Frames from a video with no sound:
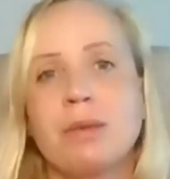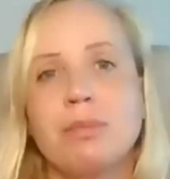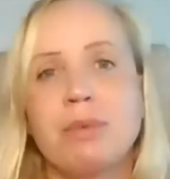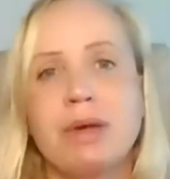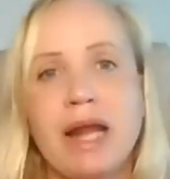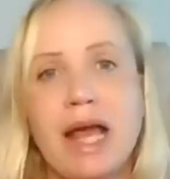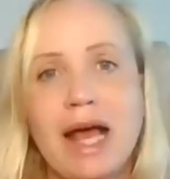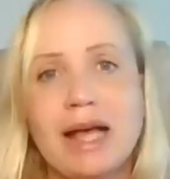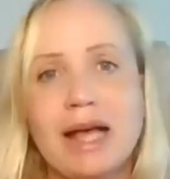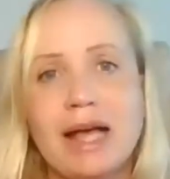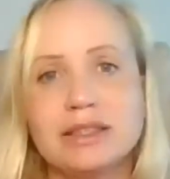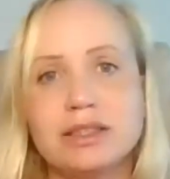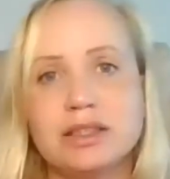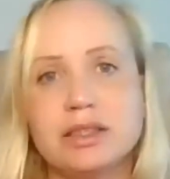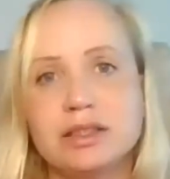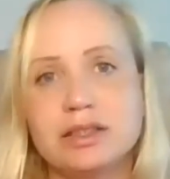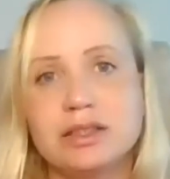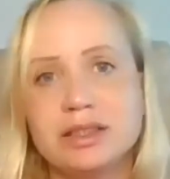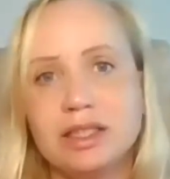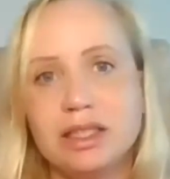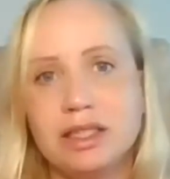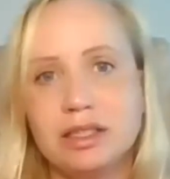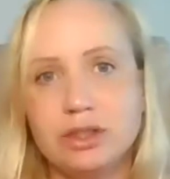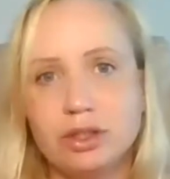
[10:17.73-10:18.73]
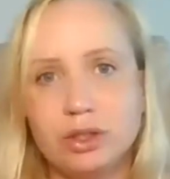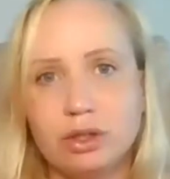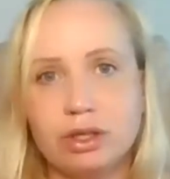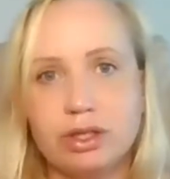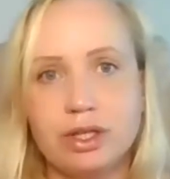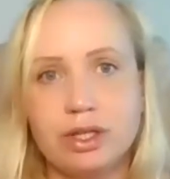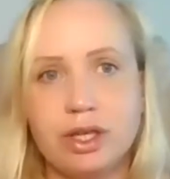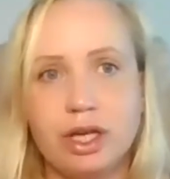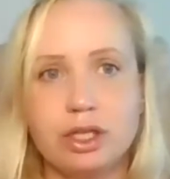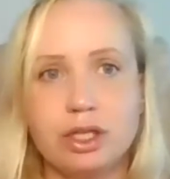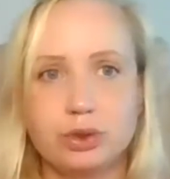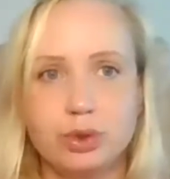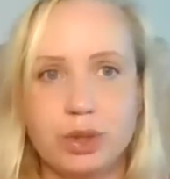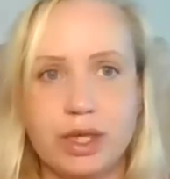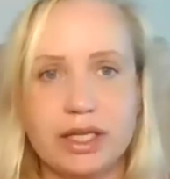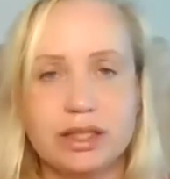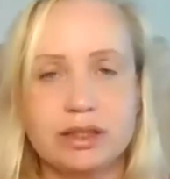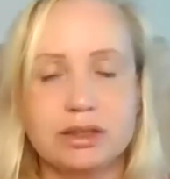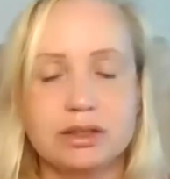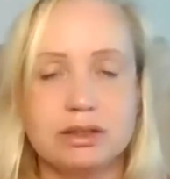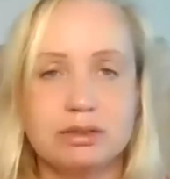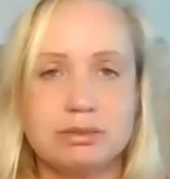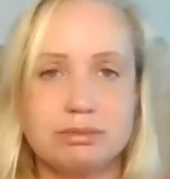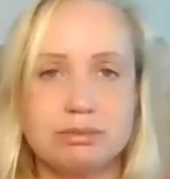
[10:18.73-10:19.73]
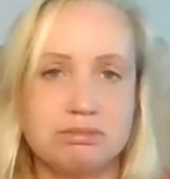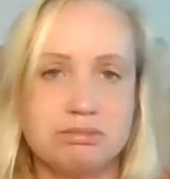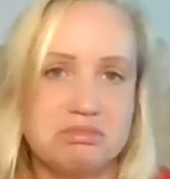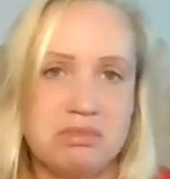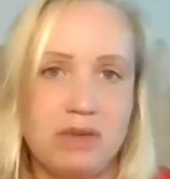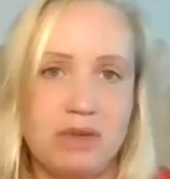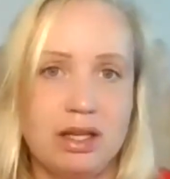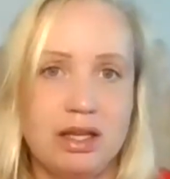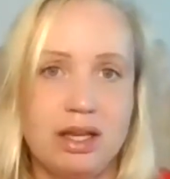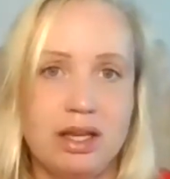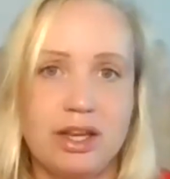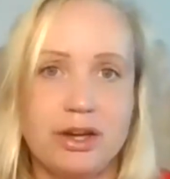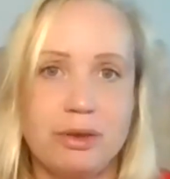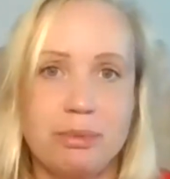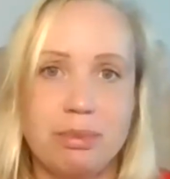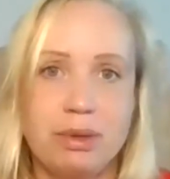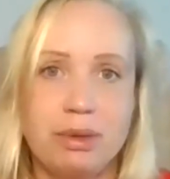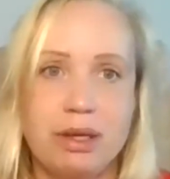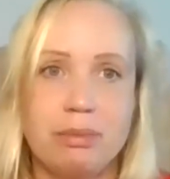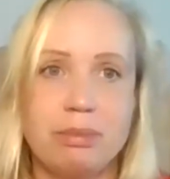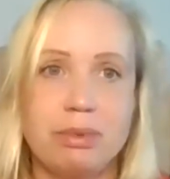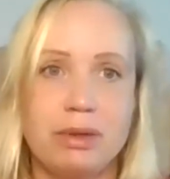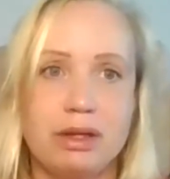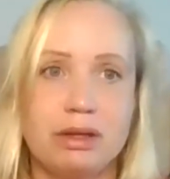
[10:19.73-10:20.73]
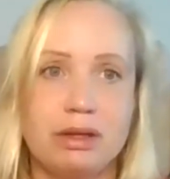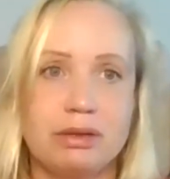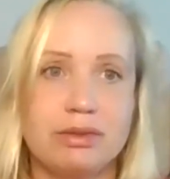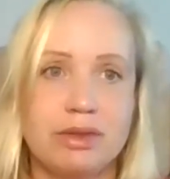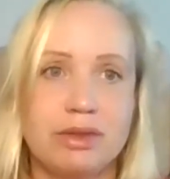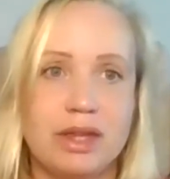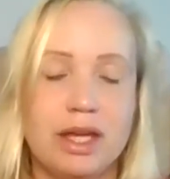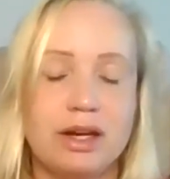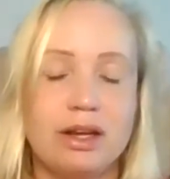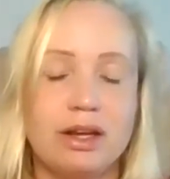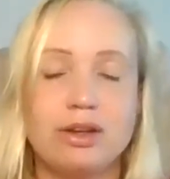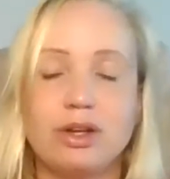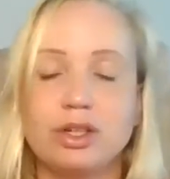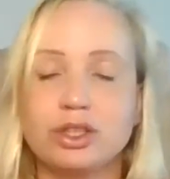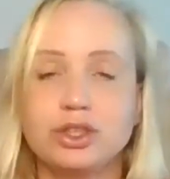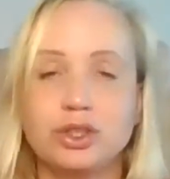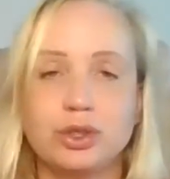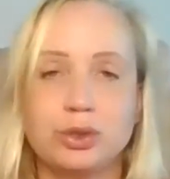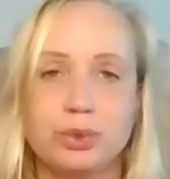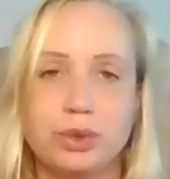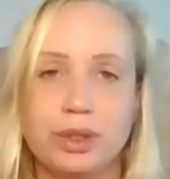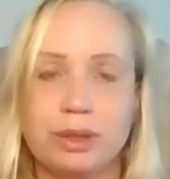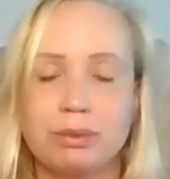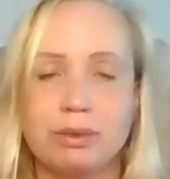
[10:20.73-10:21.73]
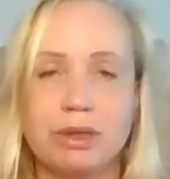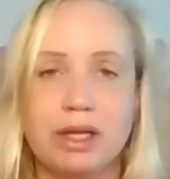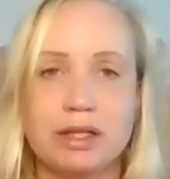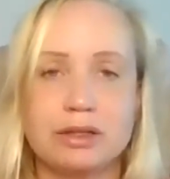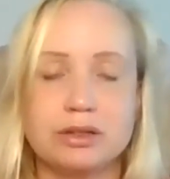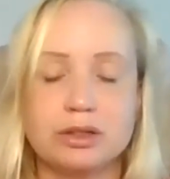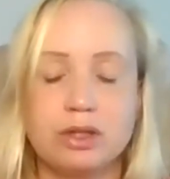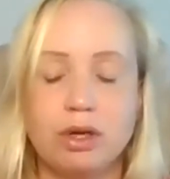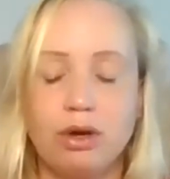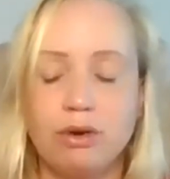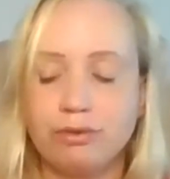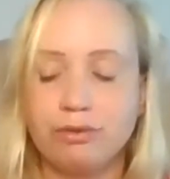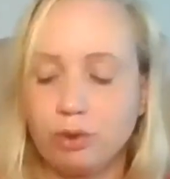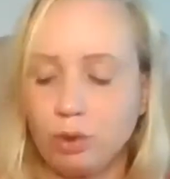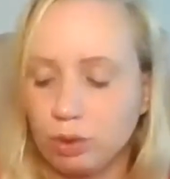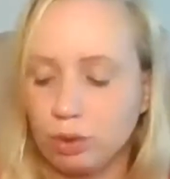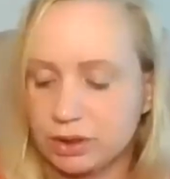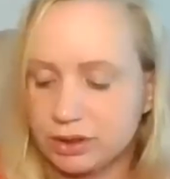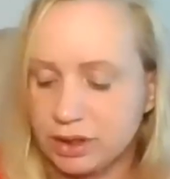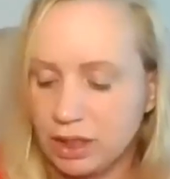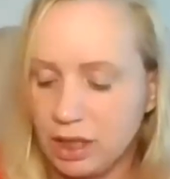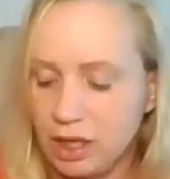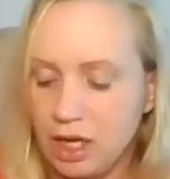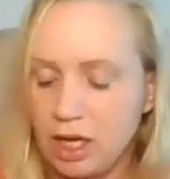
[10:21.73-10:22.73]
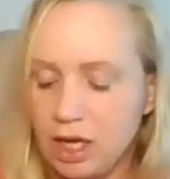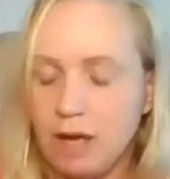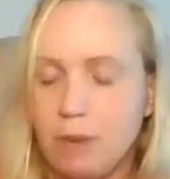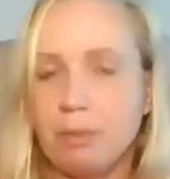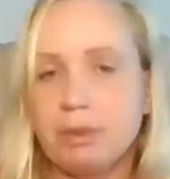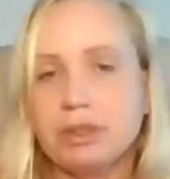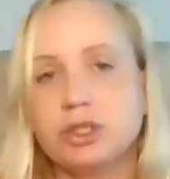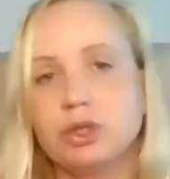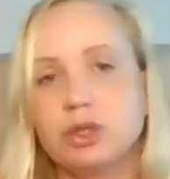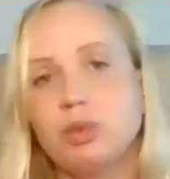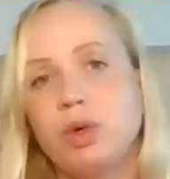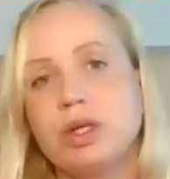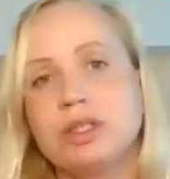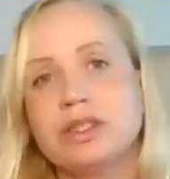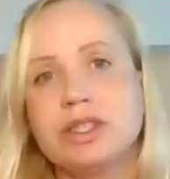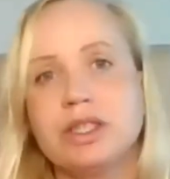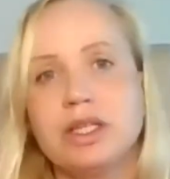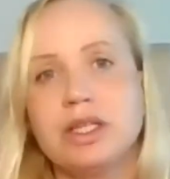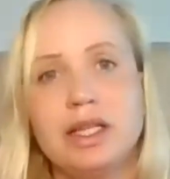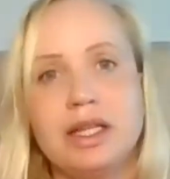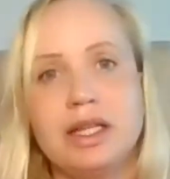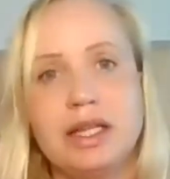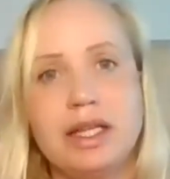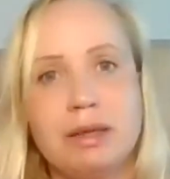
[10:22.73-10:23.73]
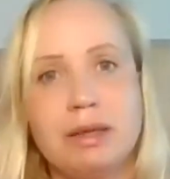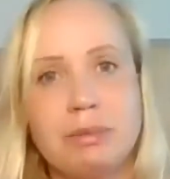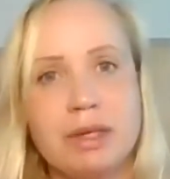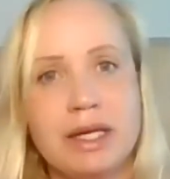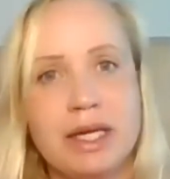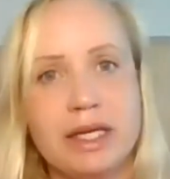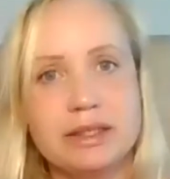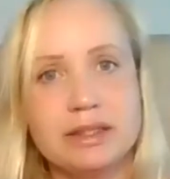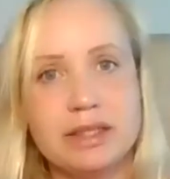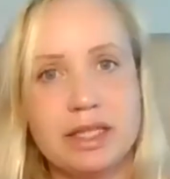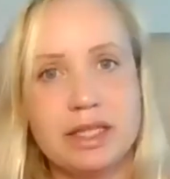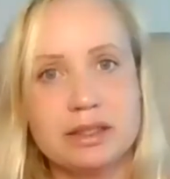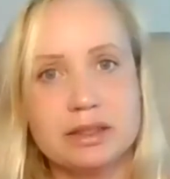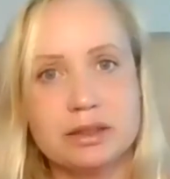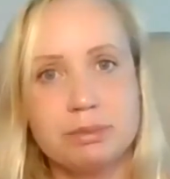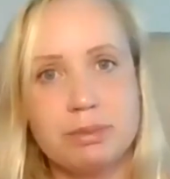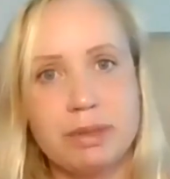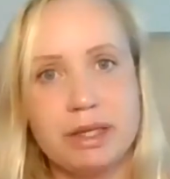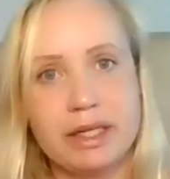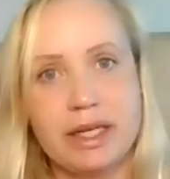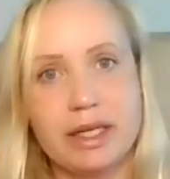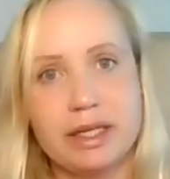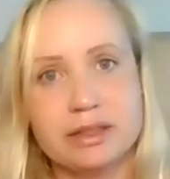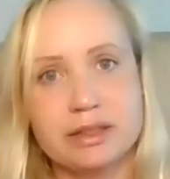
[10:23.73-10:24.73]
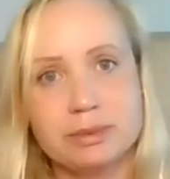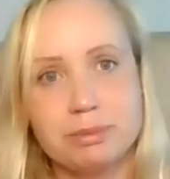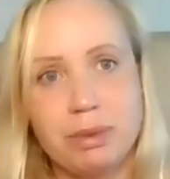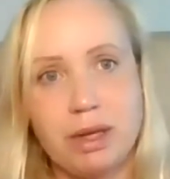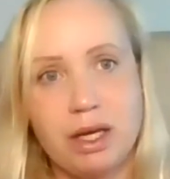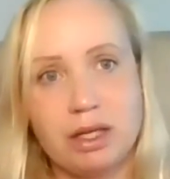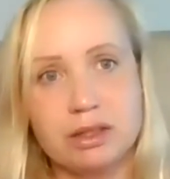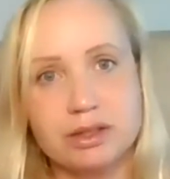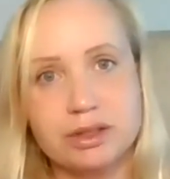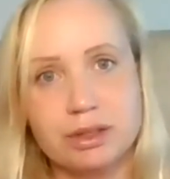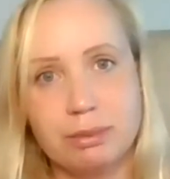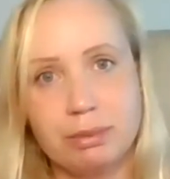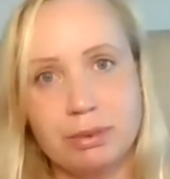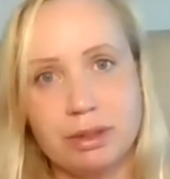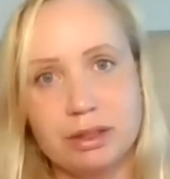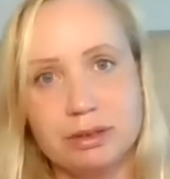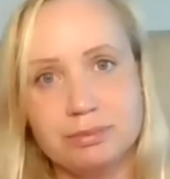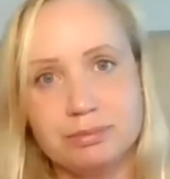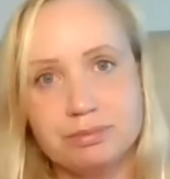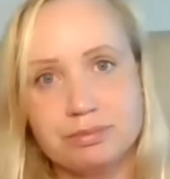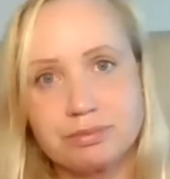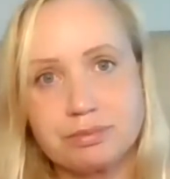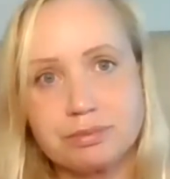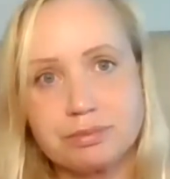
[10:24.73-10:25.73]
But as you see, you're going to attract a lot of people that are not your dream client, of course. But you want to eliminate as many as possible.